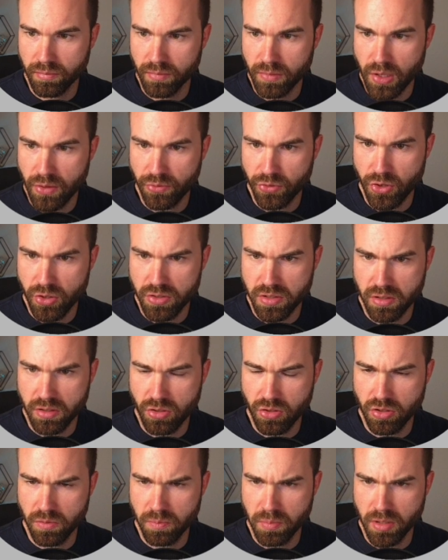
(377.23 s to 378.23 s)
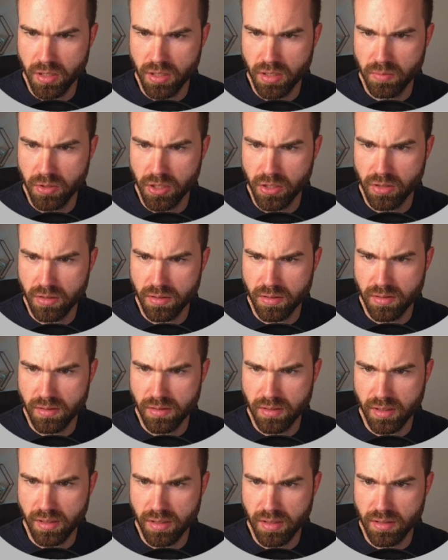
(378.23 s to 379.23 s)
Of course it could be, because the
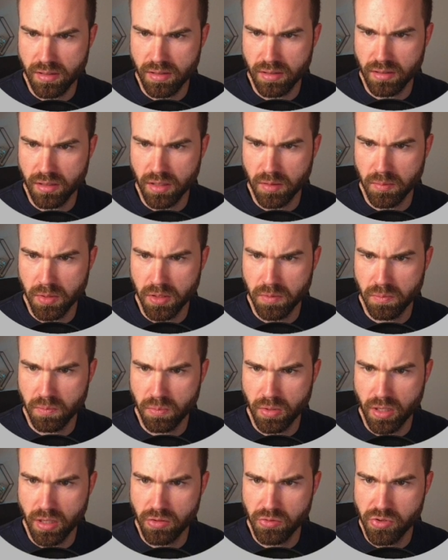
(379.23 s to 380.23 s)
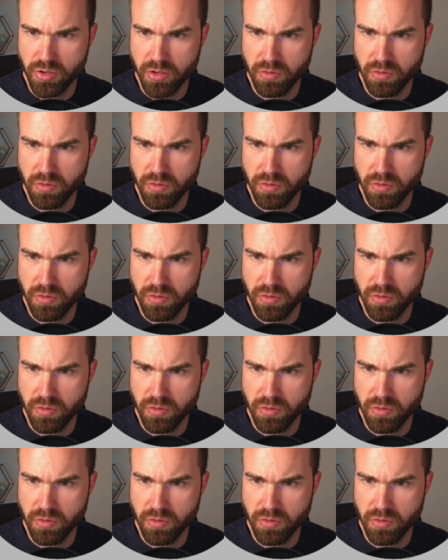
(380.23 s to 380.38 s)
stars are a bit blurry